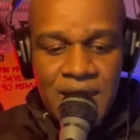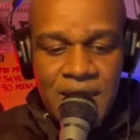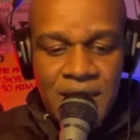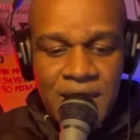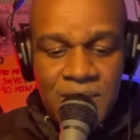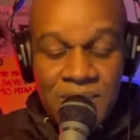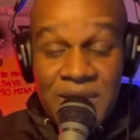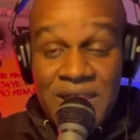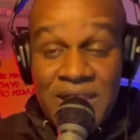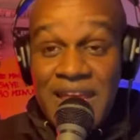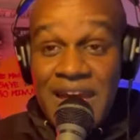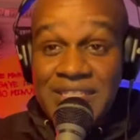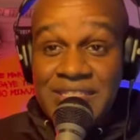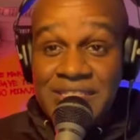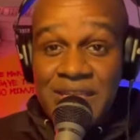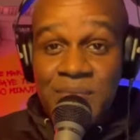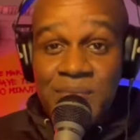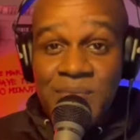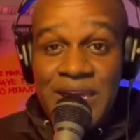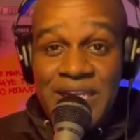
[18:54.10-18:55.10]
The
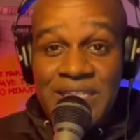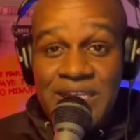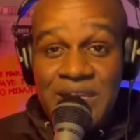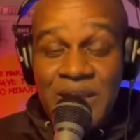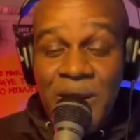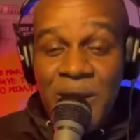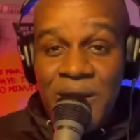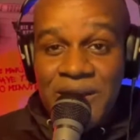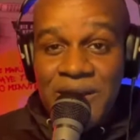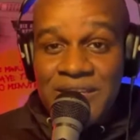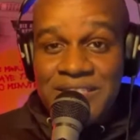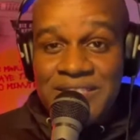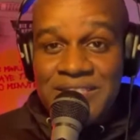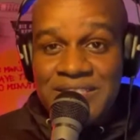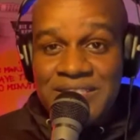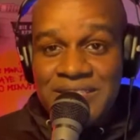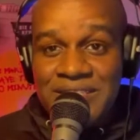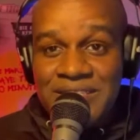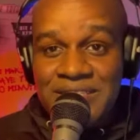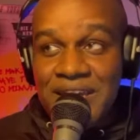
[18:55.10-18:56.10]
next amazing
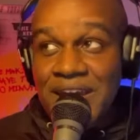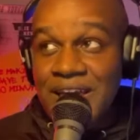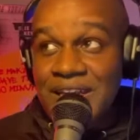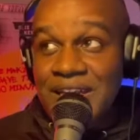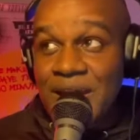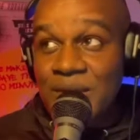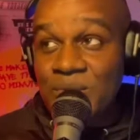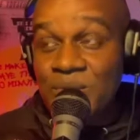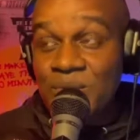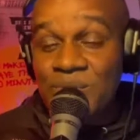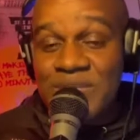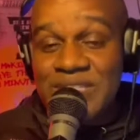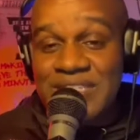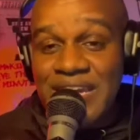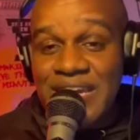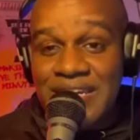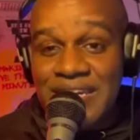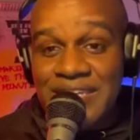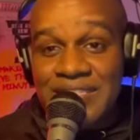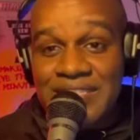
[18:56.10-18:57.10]
artist that will be
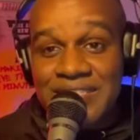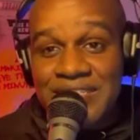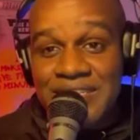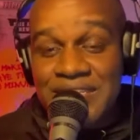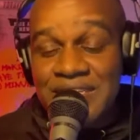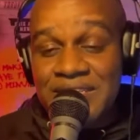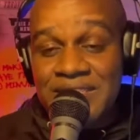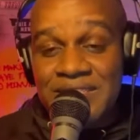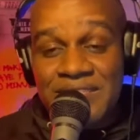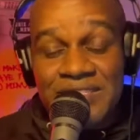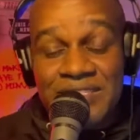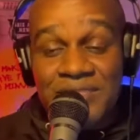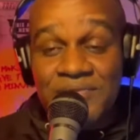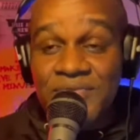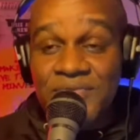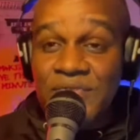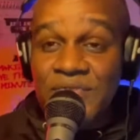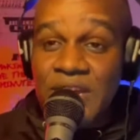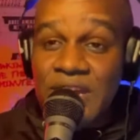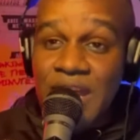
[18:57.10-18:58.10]
taking the stage is a
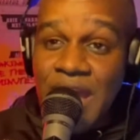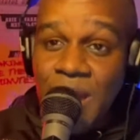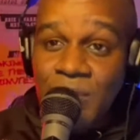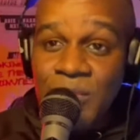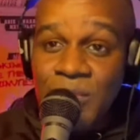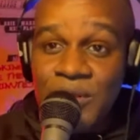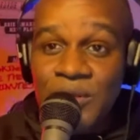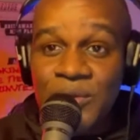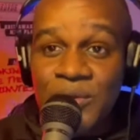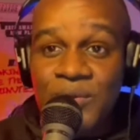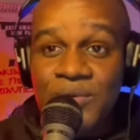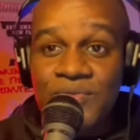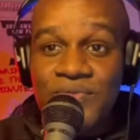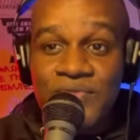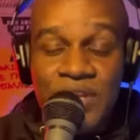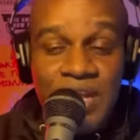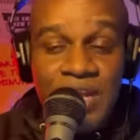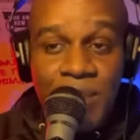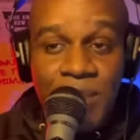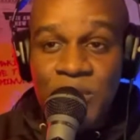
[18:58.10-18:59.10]

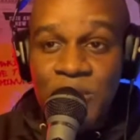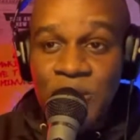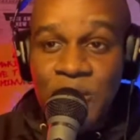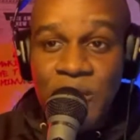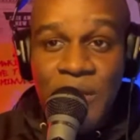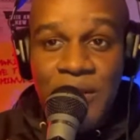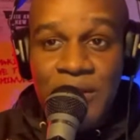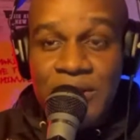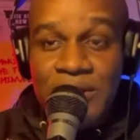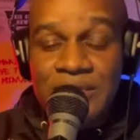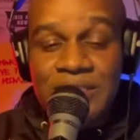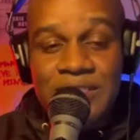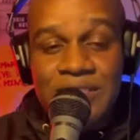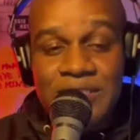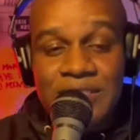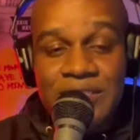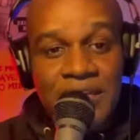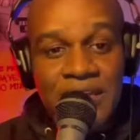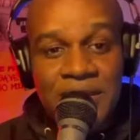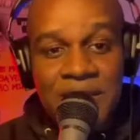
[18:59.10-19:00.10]
phenomenal
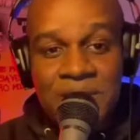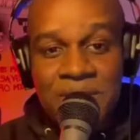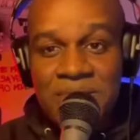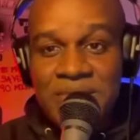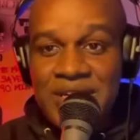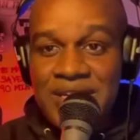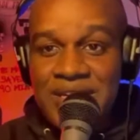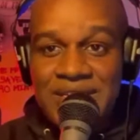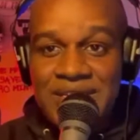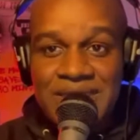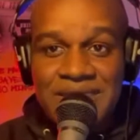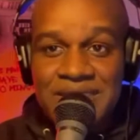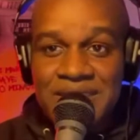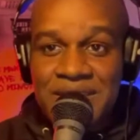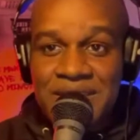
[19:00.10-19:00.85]
artist. He is a